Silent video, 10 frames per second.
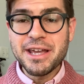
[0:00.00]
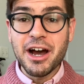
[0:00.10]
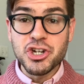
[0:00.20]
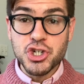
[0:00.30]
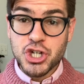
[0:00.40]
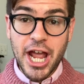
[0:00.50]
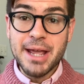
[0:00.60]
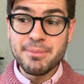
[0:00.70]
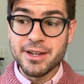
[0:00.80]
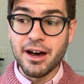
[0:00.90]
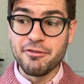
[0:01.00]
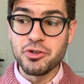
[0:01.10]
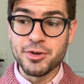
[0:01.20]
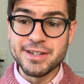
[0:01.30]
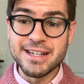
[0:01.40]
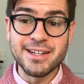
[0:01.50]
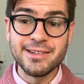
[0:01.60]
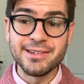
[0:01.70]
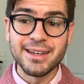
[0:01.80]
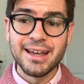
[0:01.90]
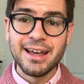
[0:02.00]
be ashamed of your deeds,